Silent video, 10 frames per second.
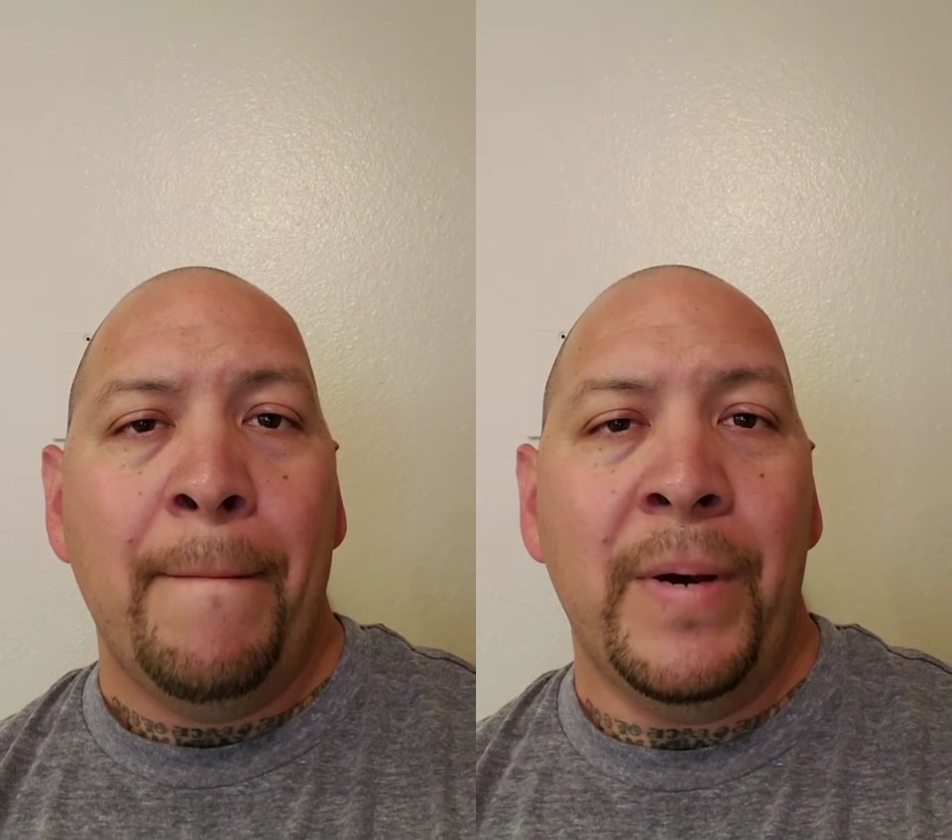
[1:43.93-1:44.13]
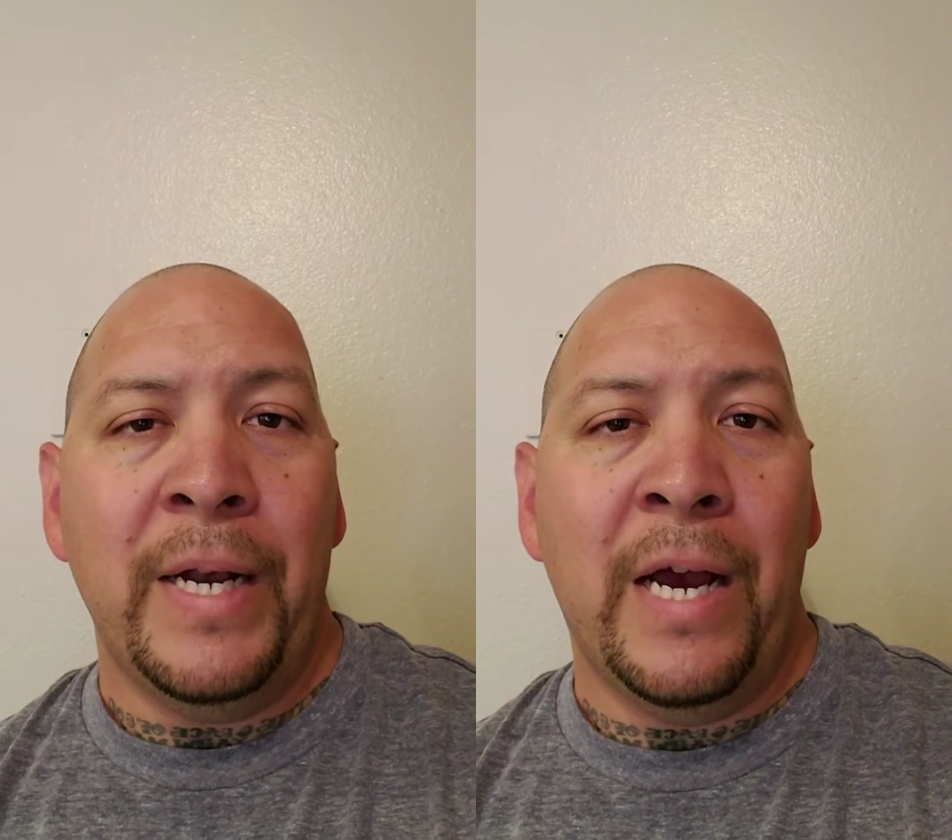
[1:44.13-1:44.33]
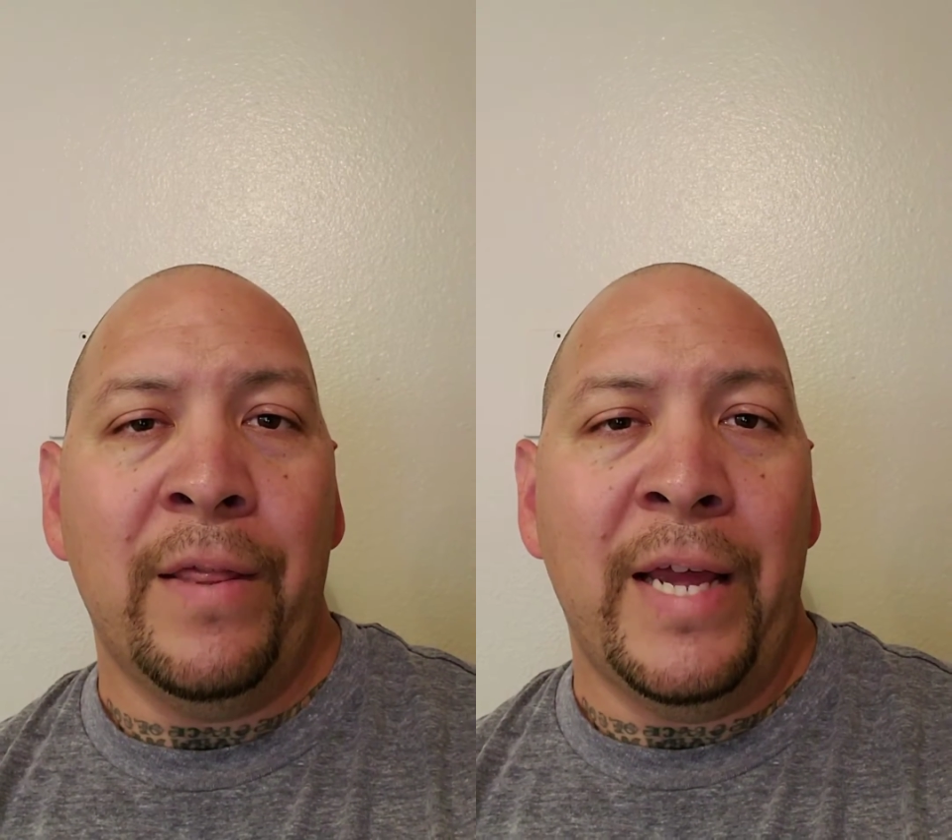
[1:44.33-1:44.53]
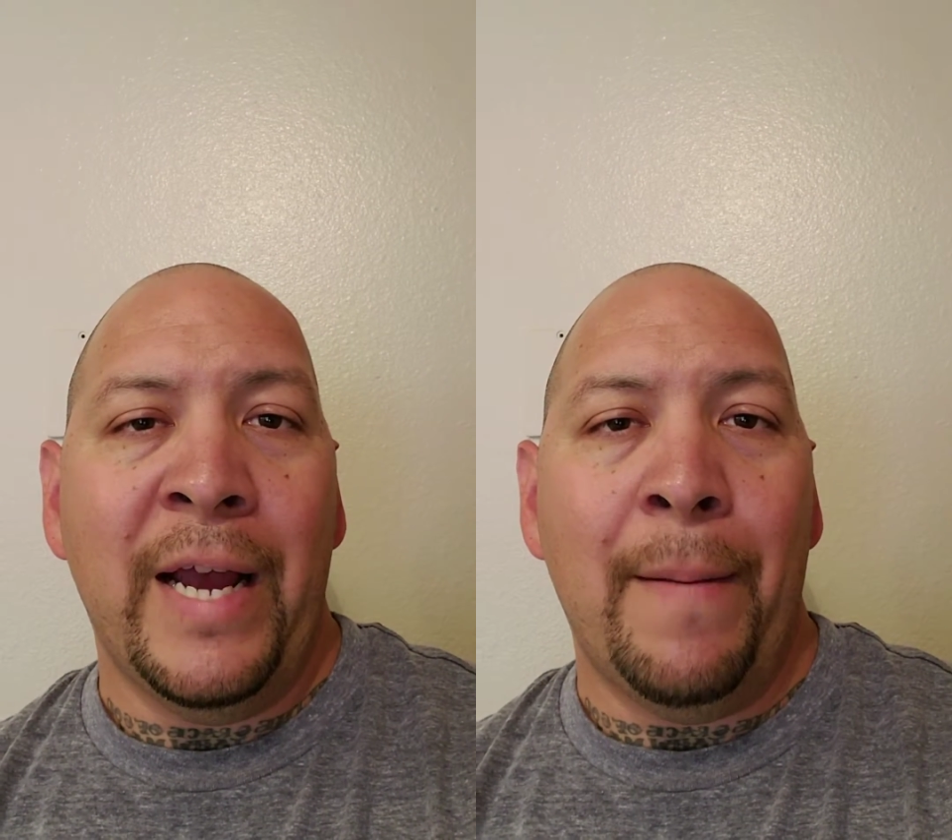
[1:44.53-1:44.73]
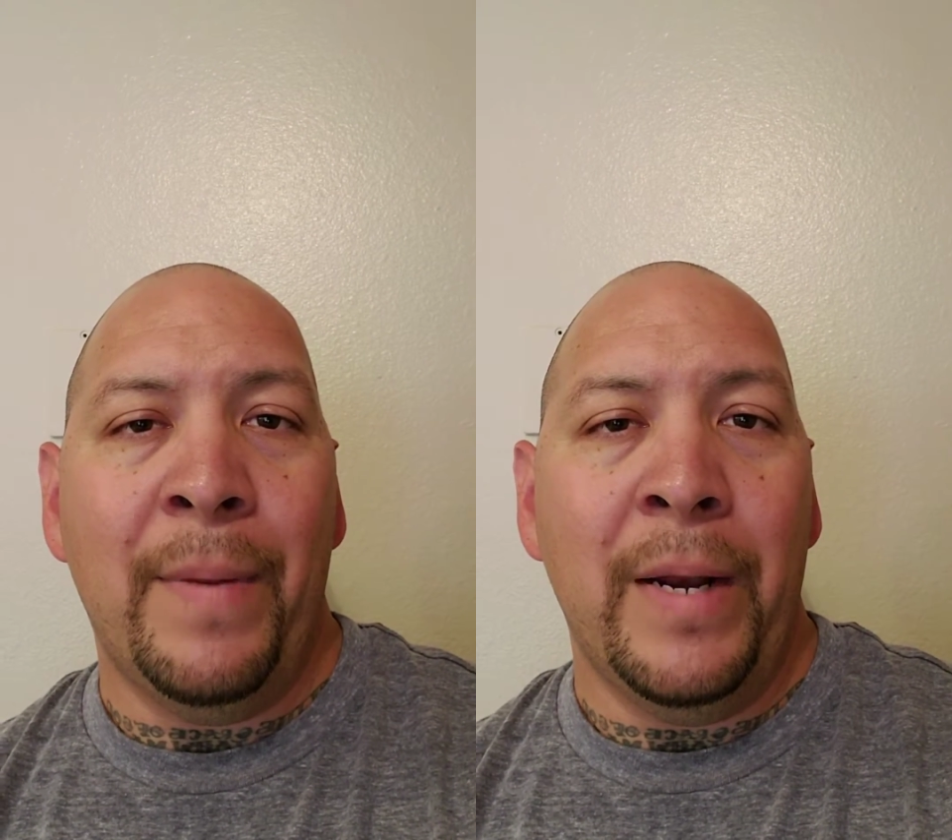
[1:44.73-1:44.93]
But now
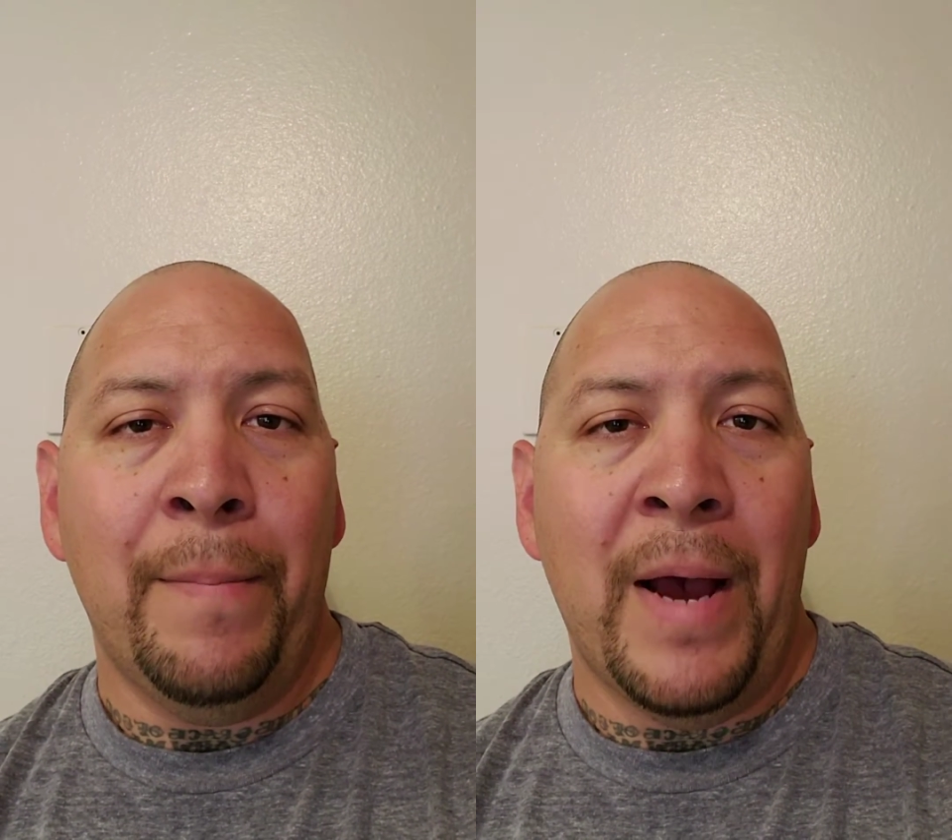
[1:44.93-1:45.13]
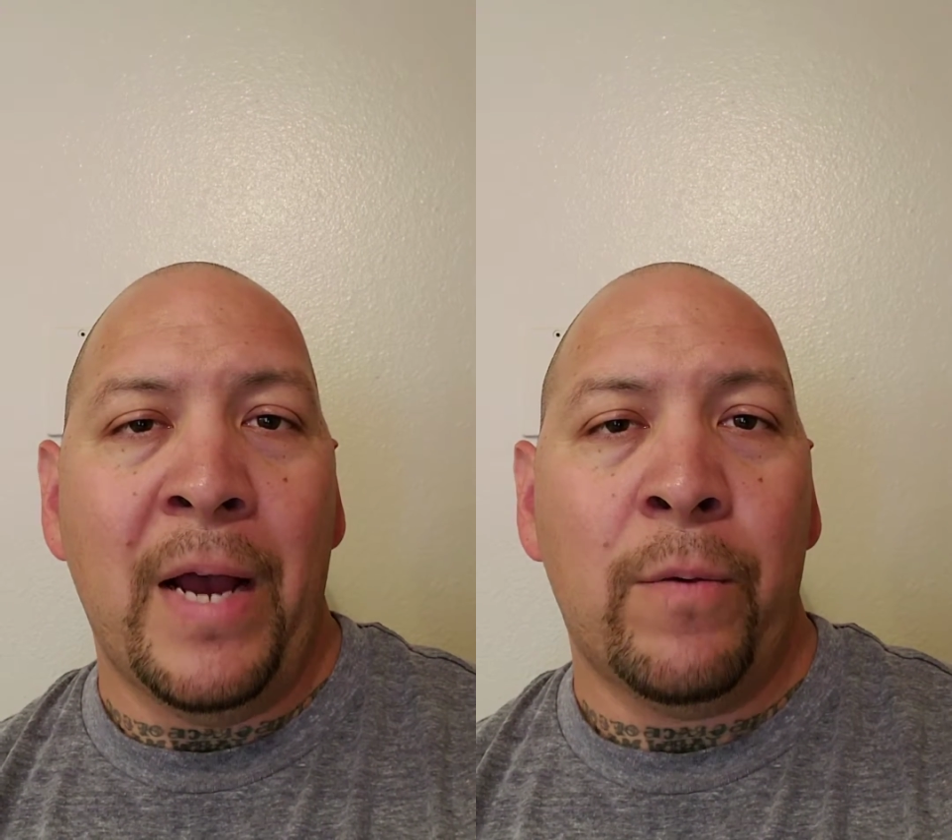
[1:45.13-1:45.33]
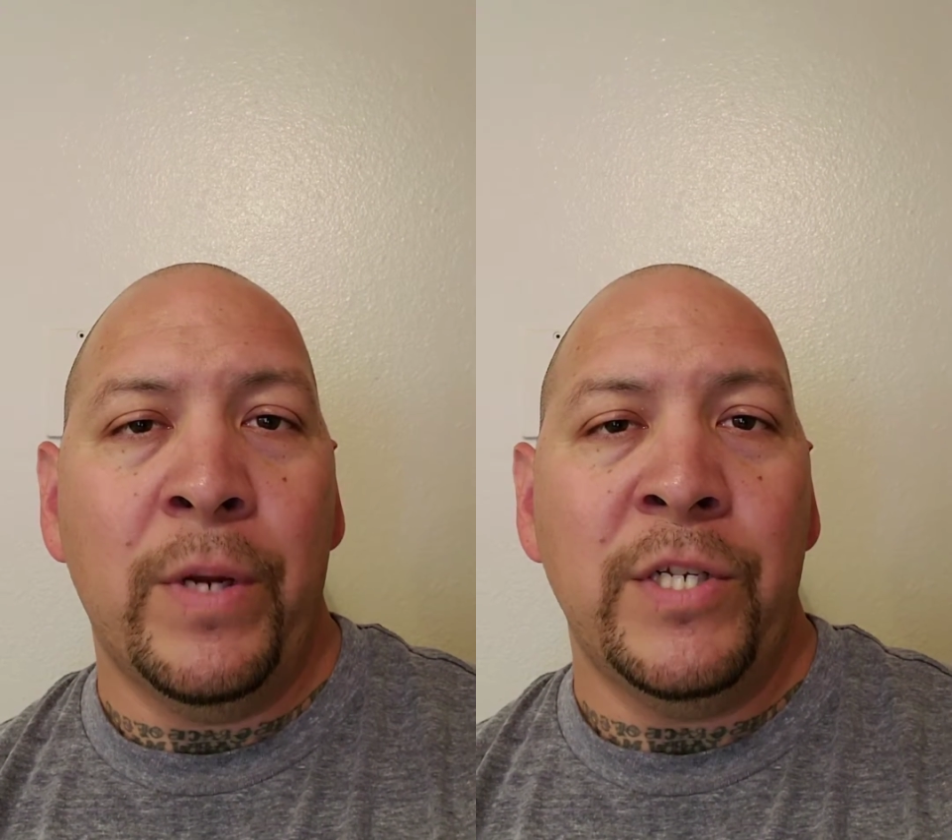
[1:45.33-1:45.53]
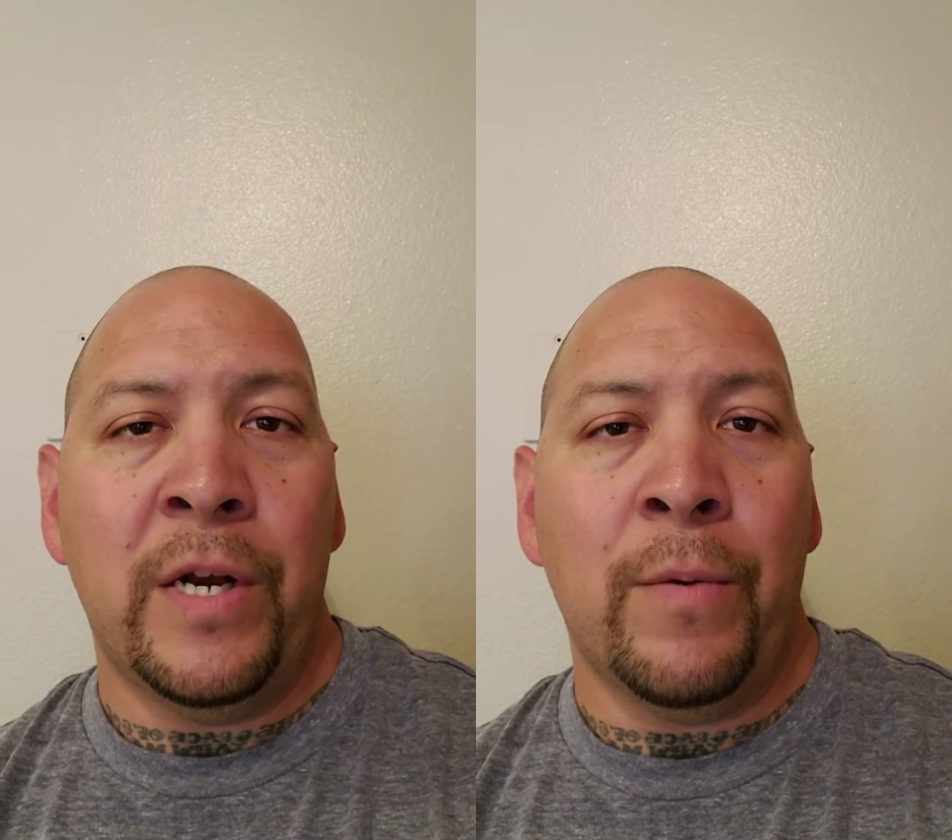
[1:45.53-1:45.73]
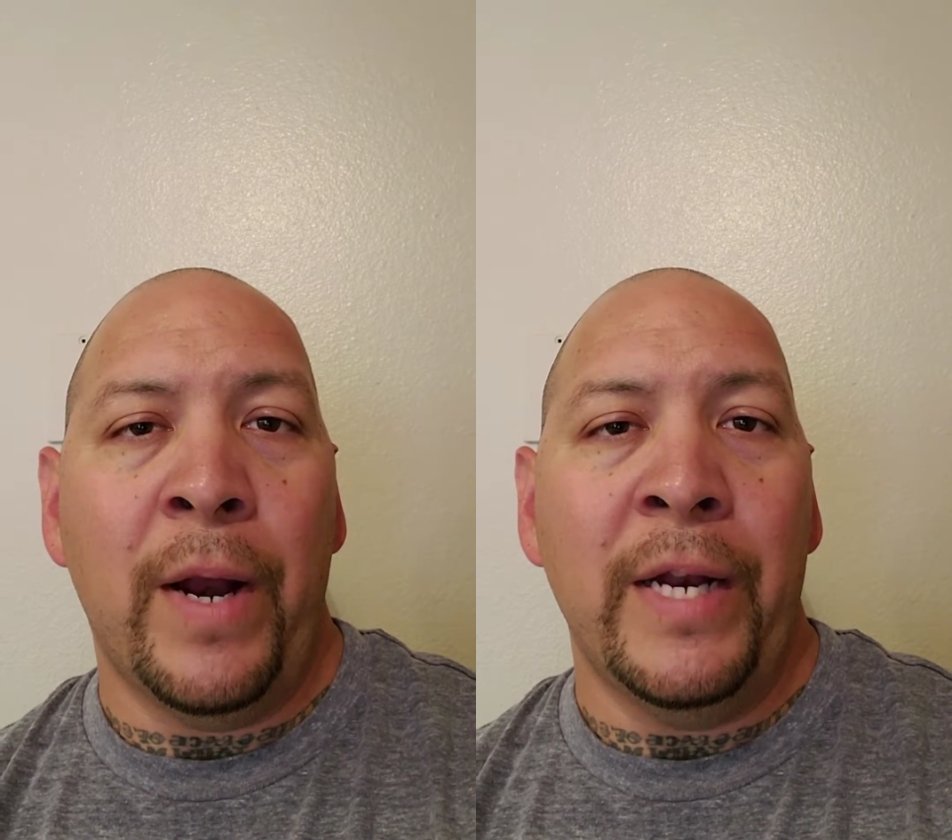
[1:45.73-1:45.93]
they got money back,
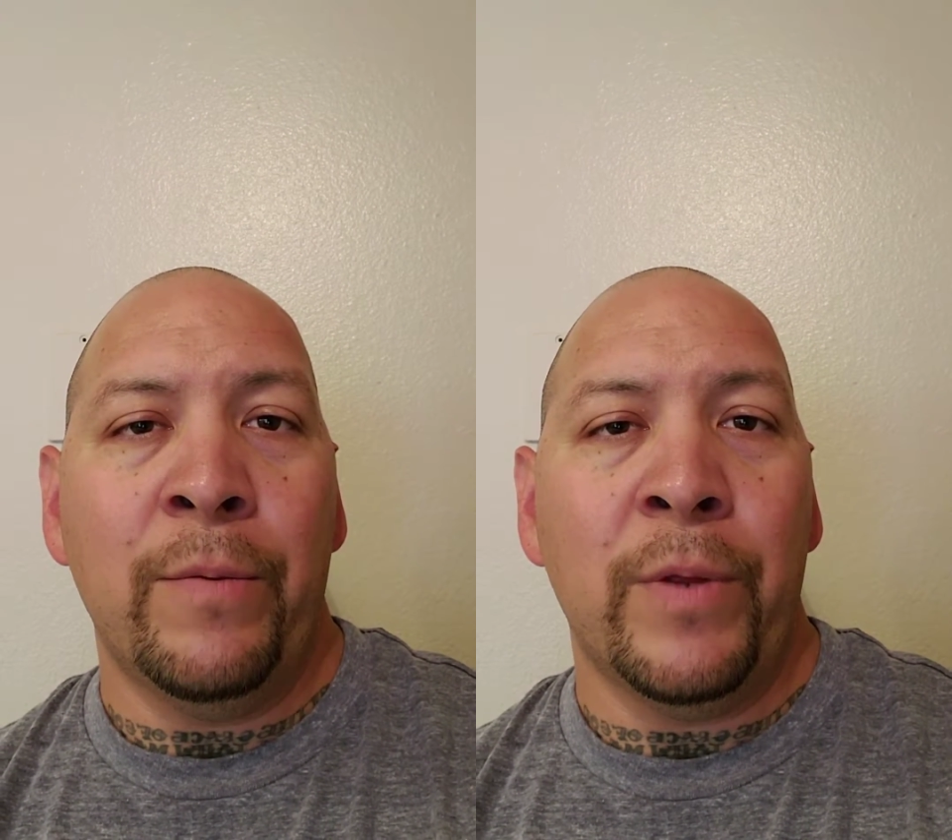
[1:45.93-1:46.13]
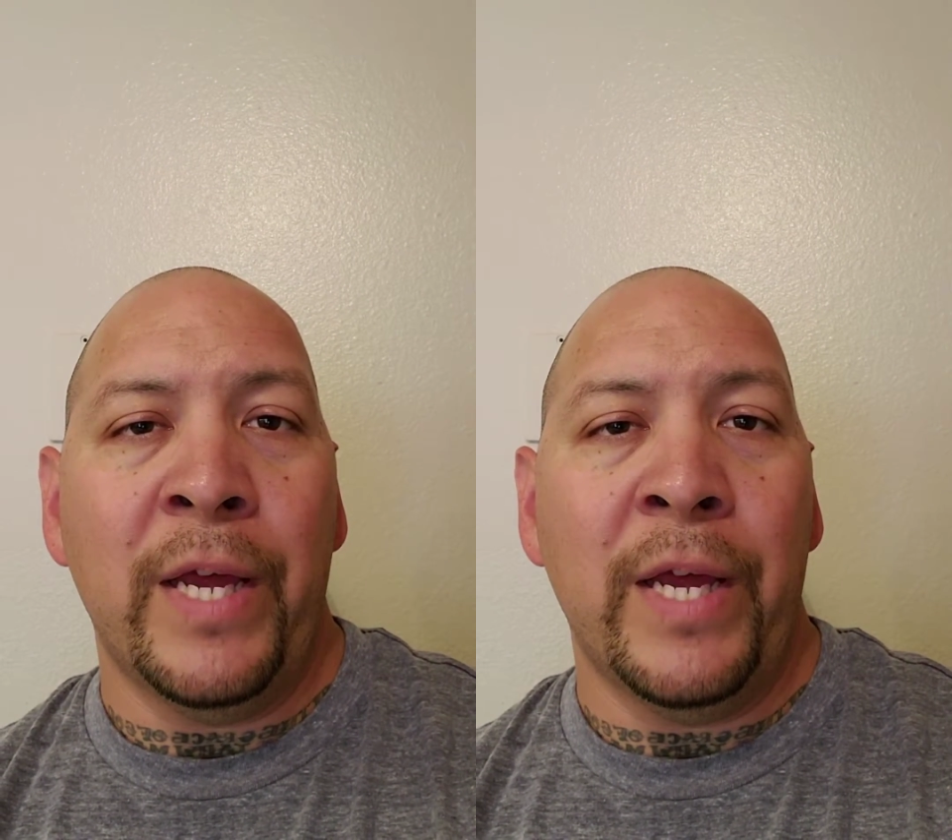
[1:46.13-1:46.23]
regenerating them,